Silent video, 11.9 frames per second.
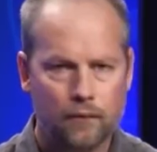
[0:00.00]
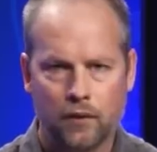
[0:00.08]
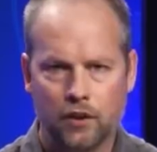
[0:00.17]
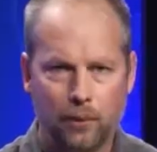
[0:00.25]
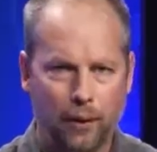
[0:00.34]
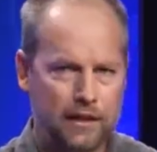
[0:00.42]

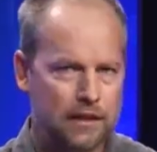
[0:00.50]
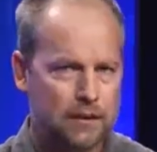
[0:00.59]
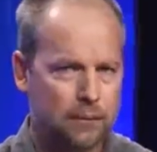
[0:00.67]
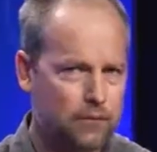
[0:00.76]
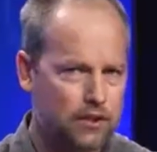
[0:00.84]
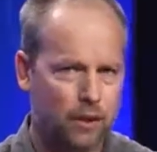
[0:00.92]
you might need
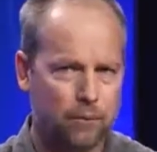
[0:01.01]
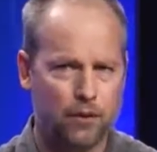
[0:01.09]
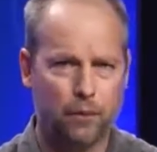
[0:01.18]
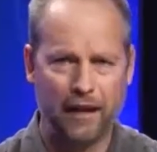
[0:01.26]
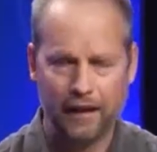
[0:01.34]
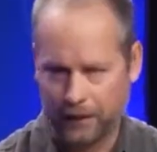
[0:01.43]
some
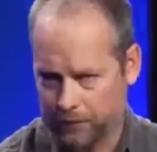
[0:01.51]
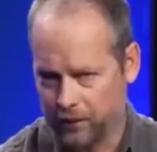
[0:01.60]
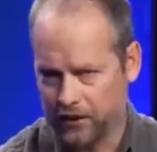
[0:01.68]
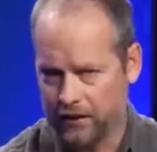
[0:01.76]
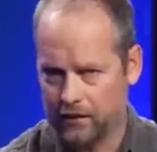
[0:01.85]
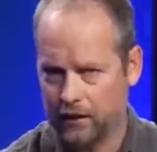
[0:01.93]
domain
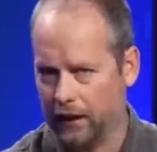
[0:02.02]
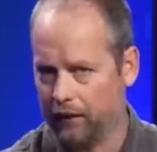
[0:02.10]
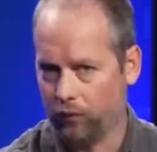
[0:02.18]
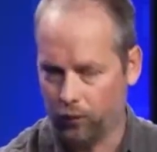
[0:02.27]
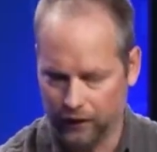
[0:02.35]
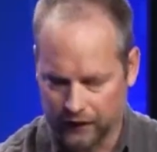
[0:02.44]
expertise to kind
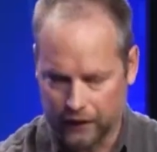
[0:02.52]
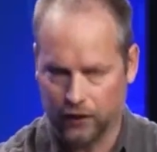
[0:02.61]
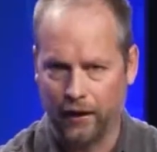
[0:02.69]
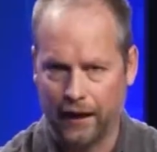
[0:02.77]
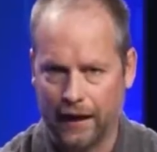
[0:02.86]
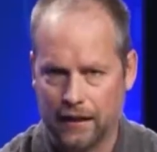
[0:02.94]
of really get
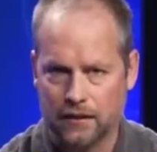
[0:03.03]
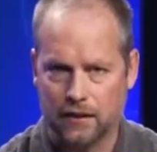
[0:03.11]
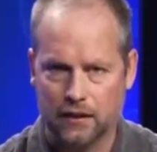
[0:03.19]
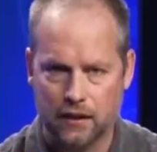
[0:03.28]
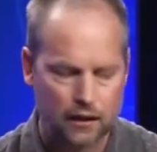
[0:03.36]
your hands into